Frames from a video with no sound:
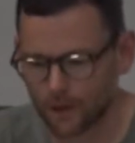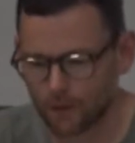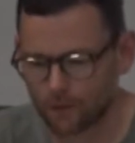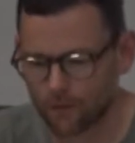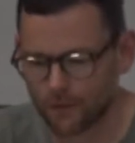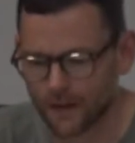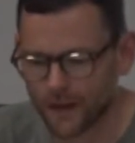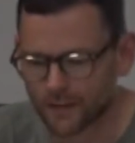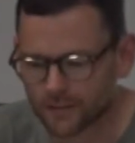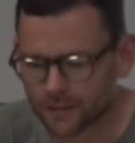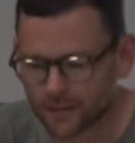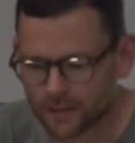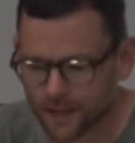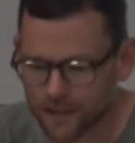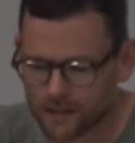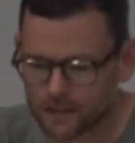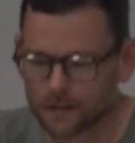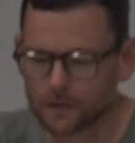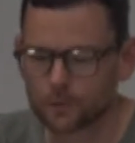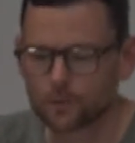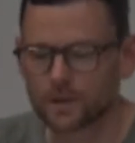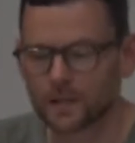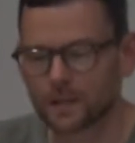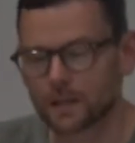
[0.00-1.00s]

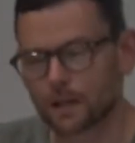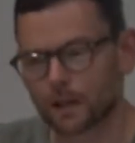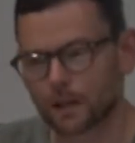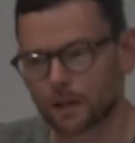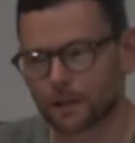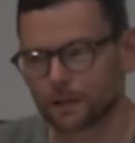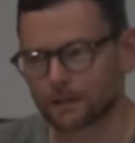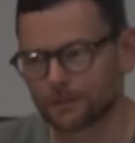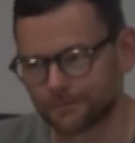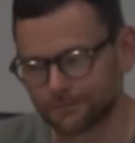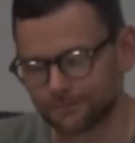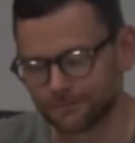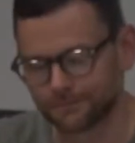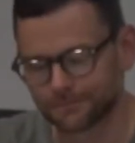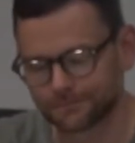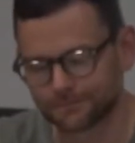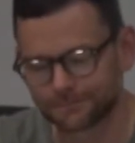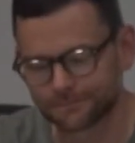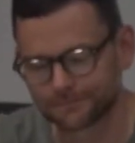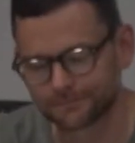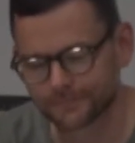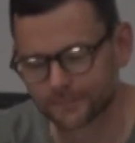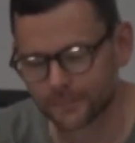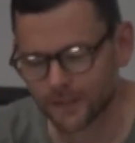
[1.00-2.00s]
Fascinating reading.
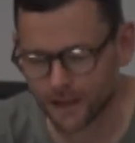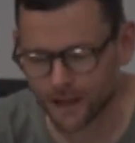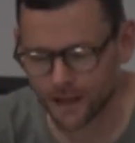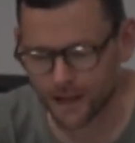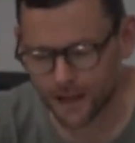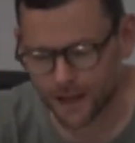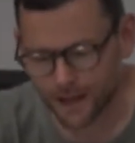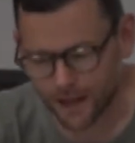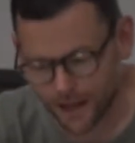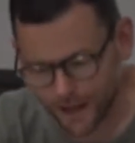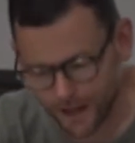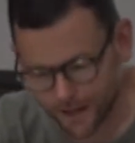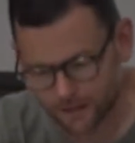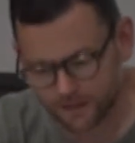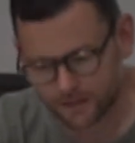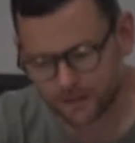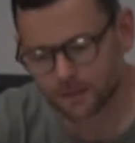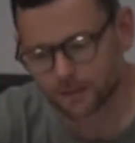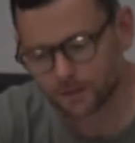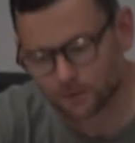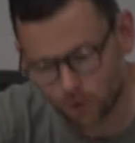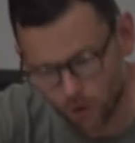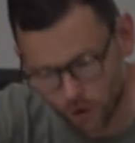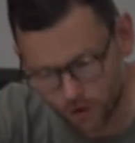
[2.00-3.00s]
It's
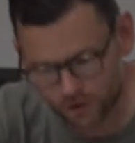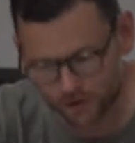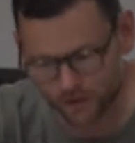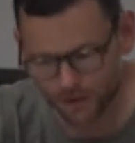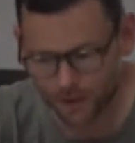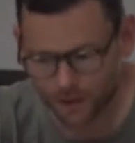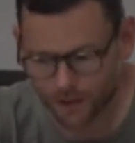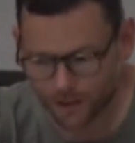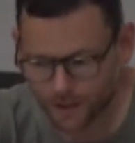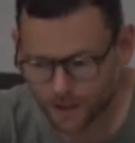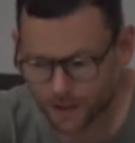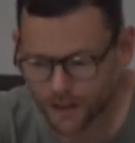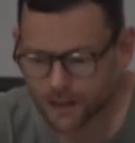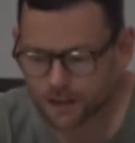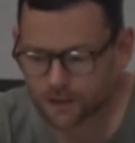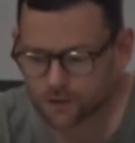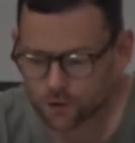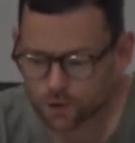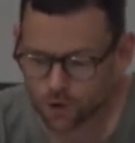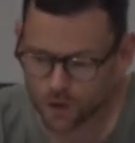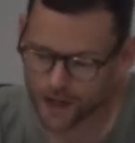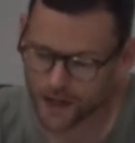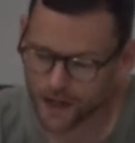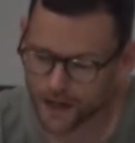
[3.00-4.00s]
Trotsky in
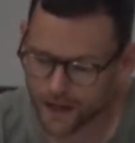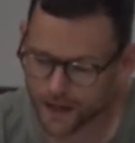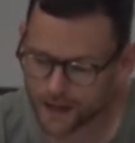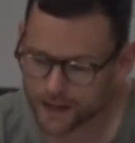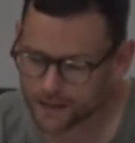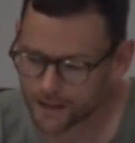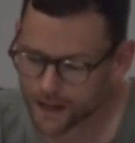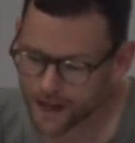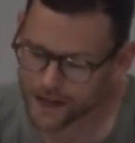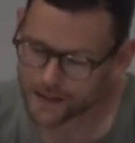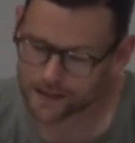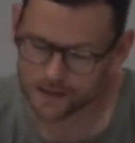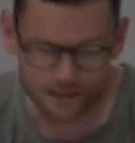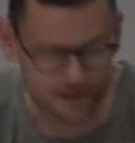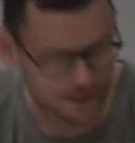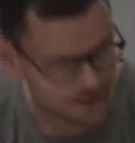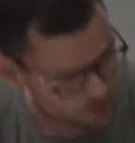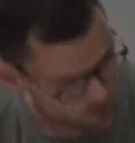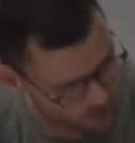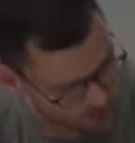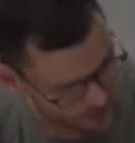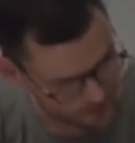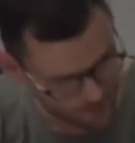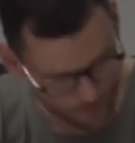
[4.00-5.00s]
July
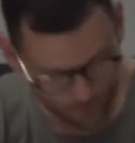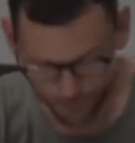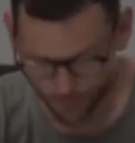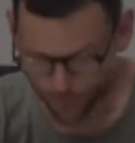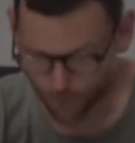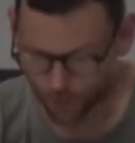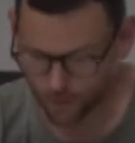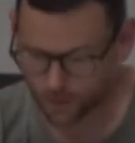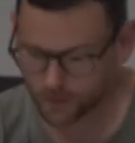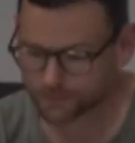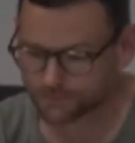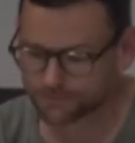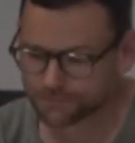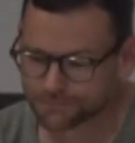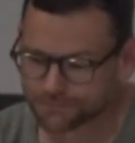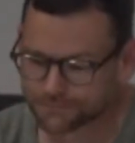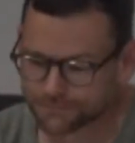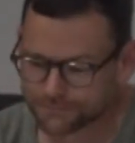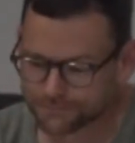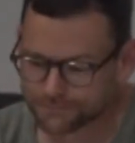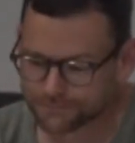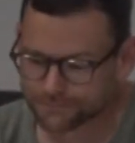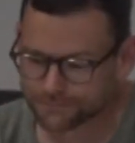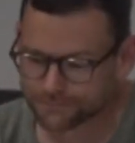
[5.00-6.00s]
1924.
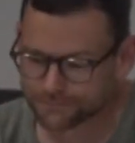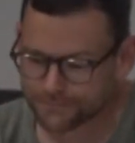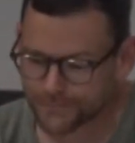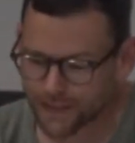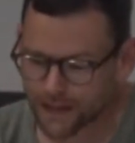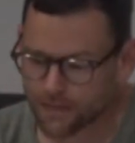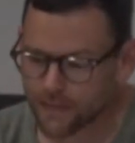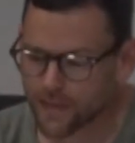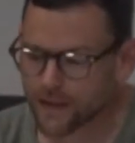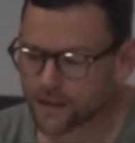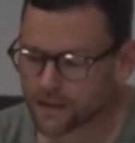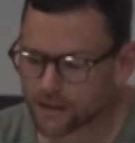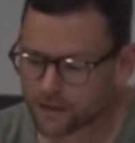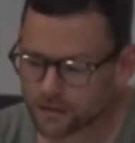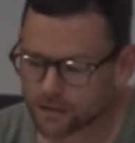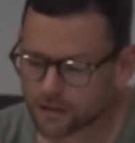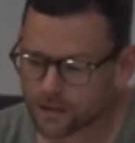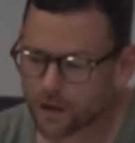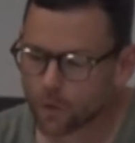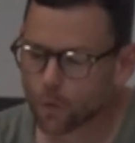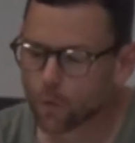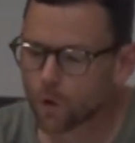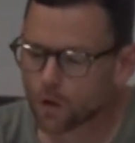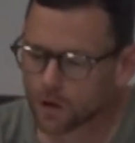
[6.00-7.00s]
That is
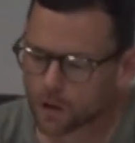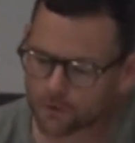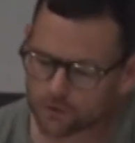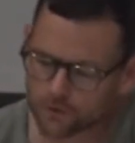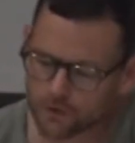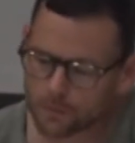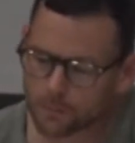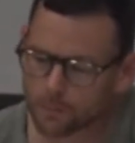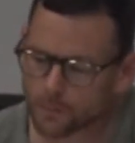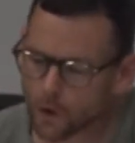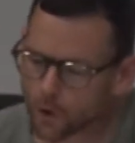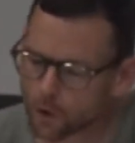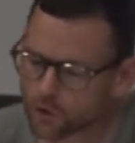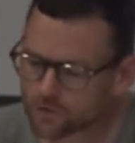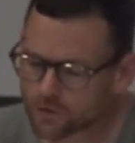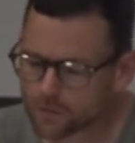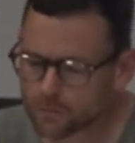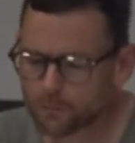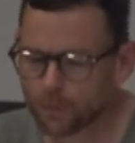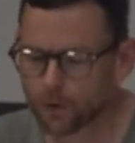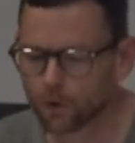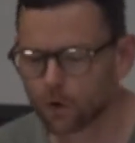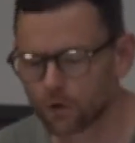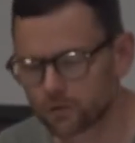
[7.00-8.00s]
one of the most
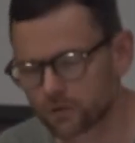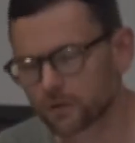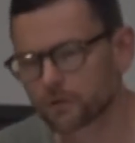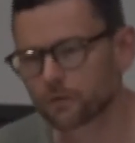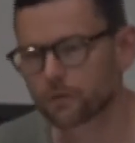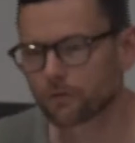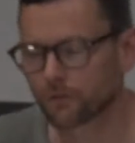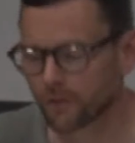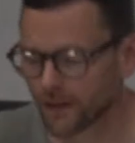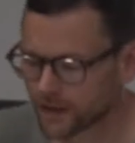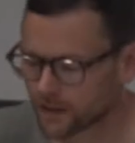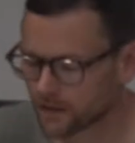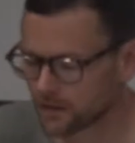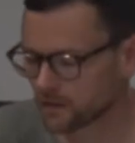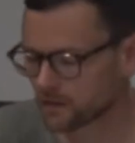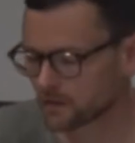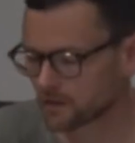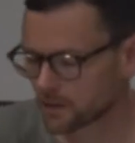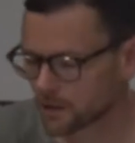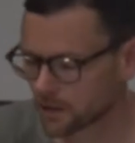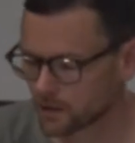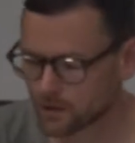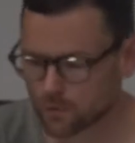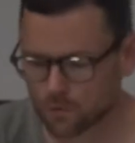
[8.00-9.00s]
important figures
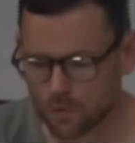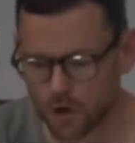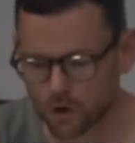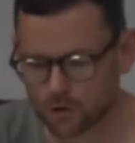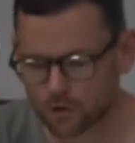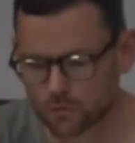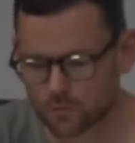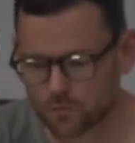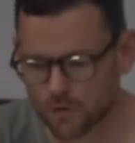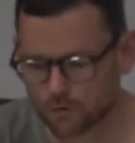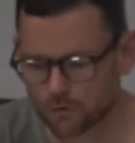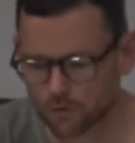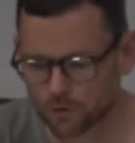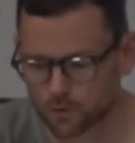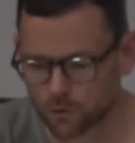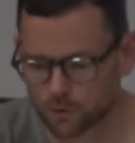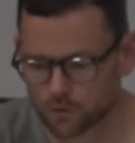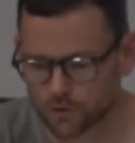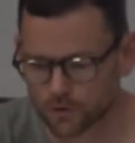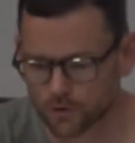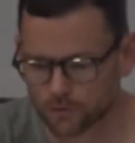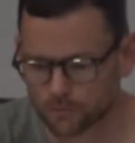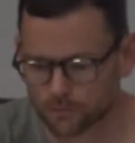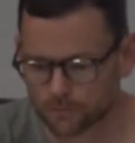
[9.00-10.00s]
in the Russian
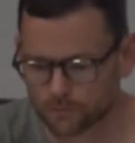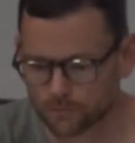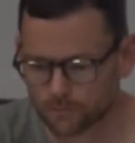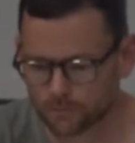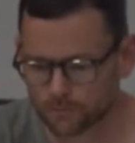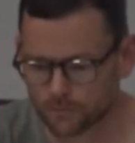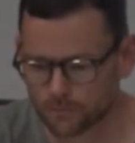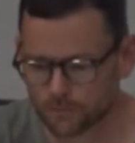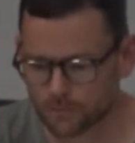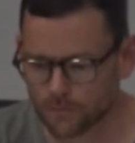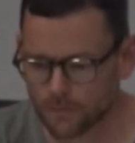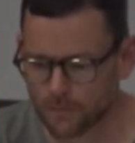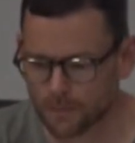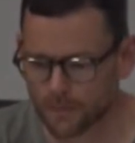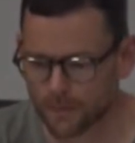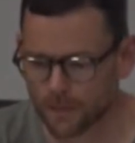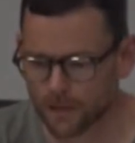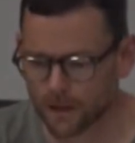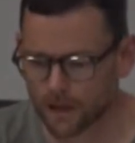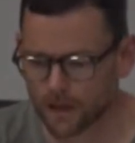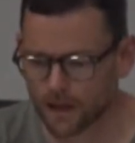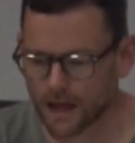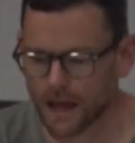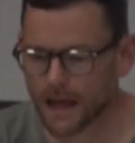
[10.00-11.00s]
Revolution.
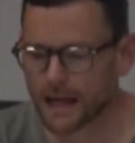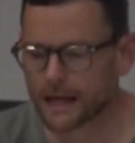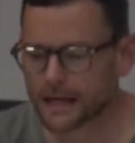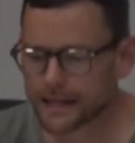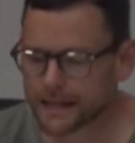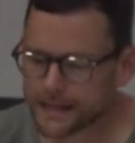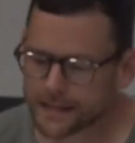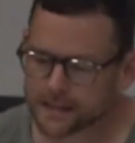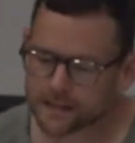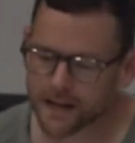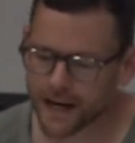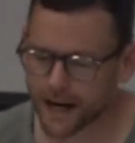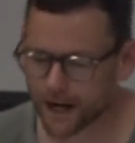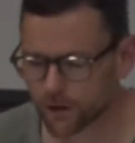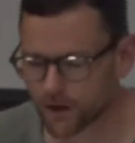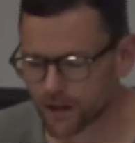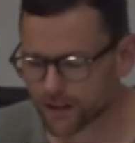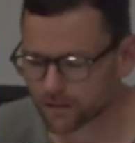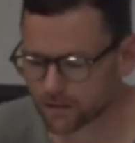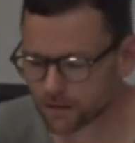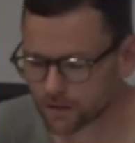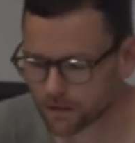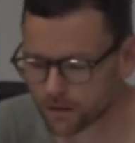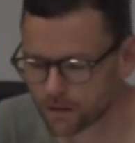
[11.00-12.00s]
A lead
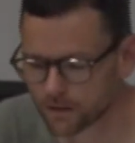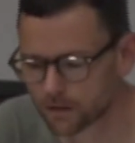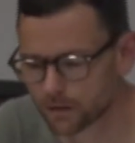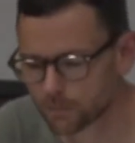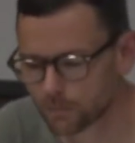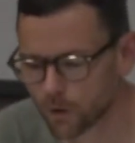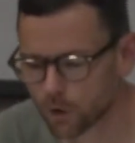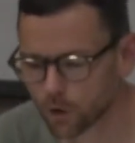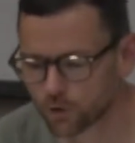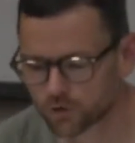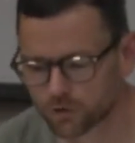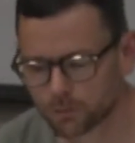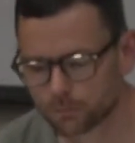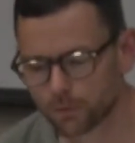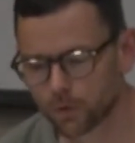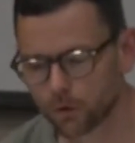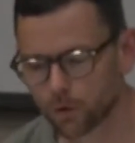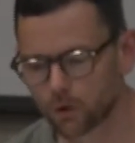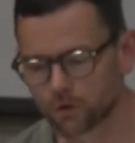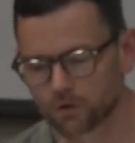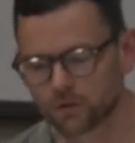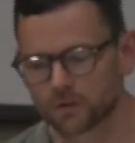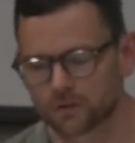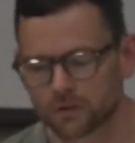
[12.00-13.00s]
character in the most
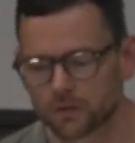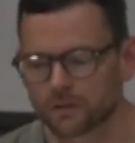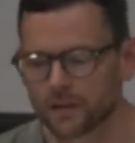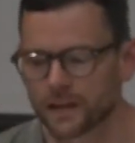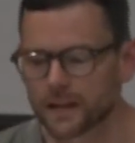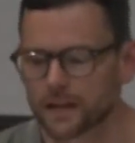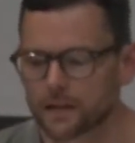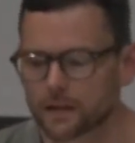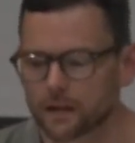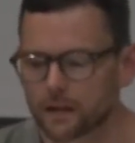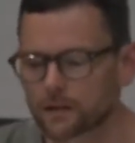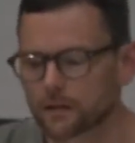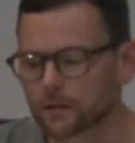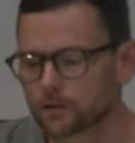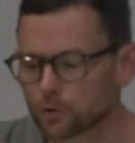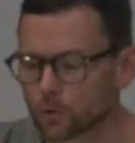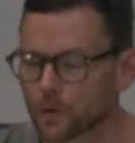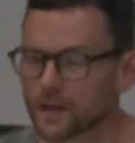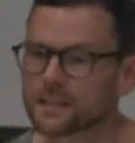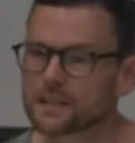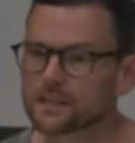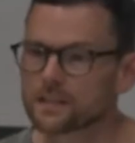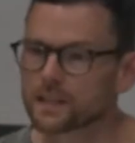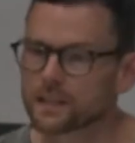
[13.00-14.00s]
important event in the
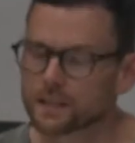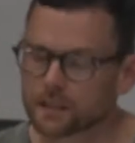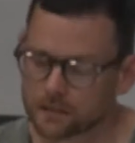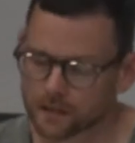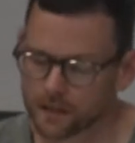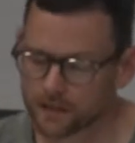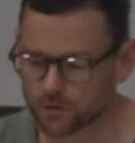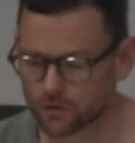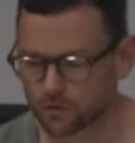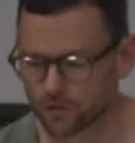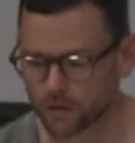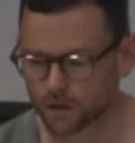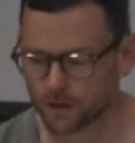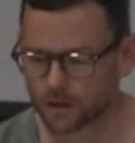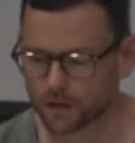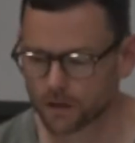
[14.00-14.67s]
20th century.